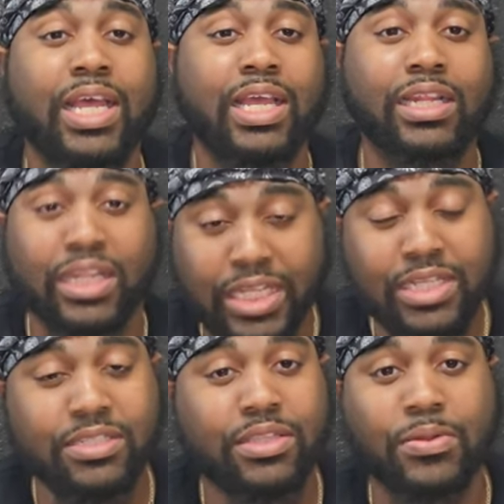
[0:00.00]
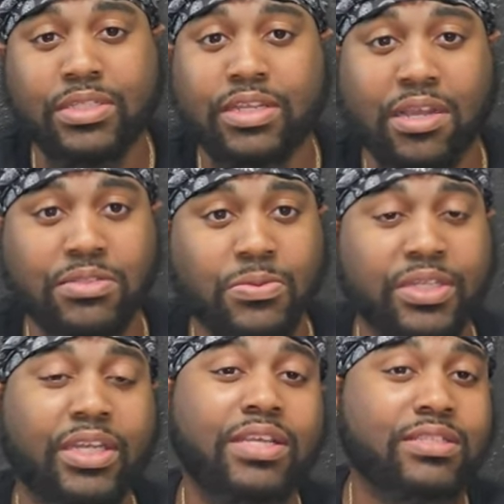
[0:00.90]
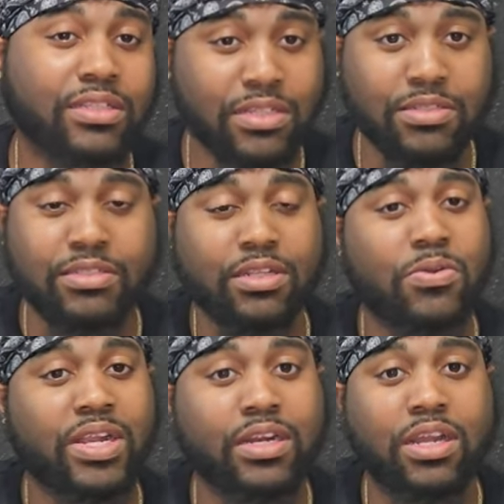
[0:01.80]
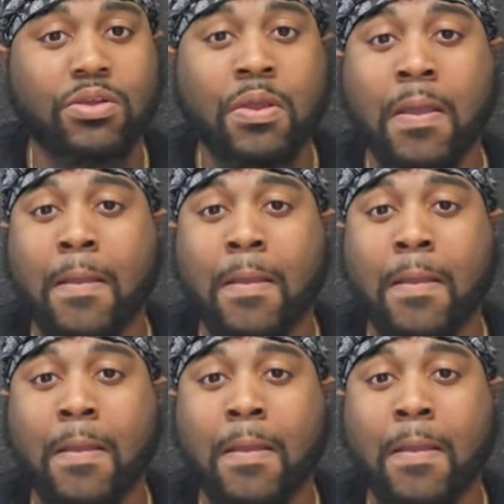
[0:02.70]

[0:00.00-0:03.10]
at least three times a week. It's a little slow right now,